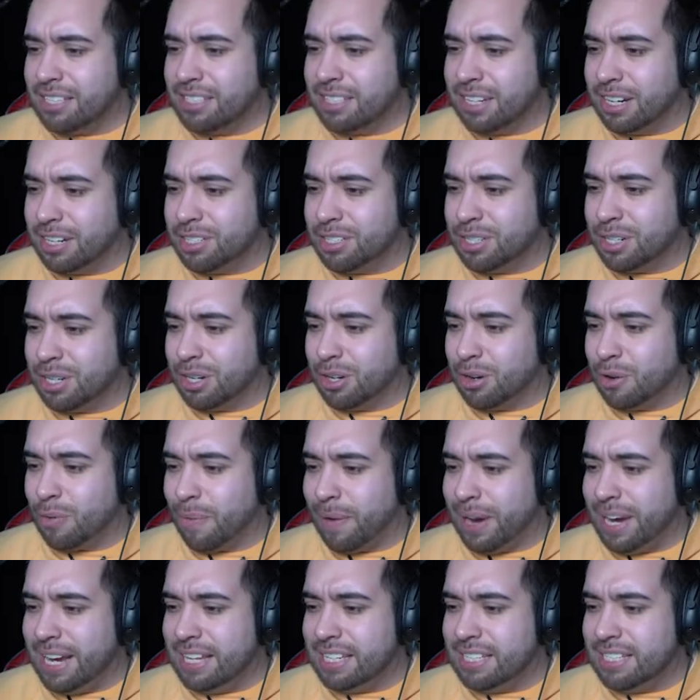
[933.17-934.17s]
such a
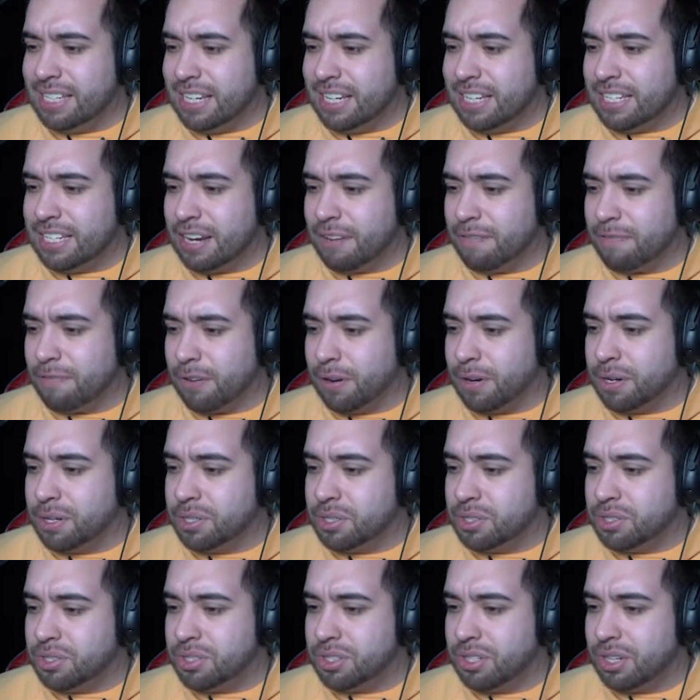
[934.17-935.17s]
crazy
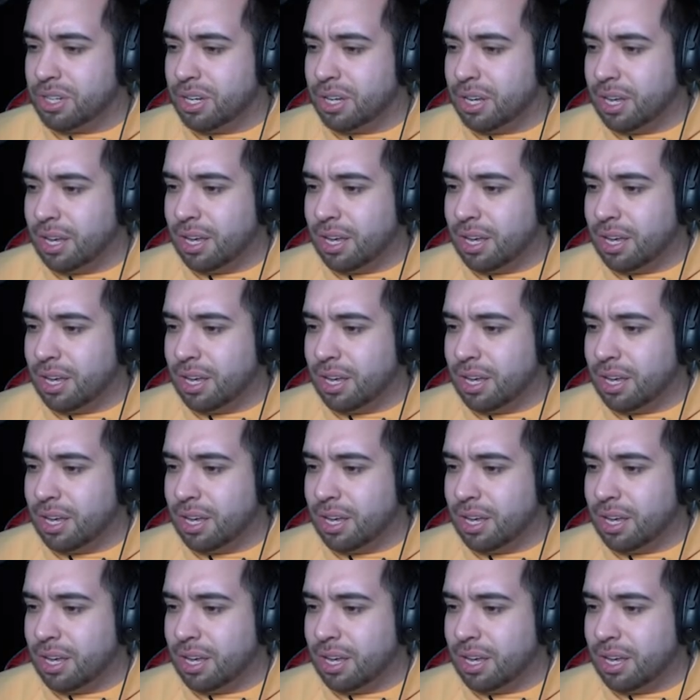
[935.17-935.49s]
difference